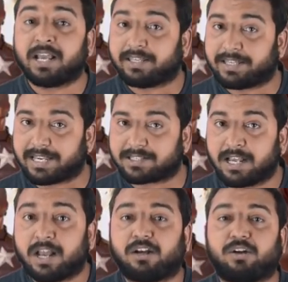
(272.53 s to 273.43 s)
Yes,
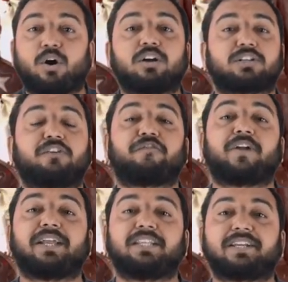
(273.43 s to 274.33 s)
Northrop
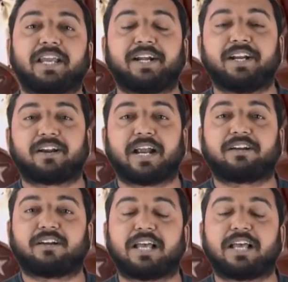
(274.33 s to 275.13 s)
Frye, the Canadian writer,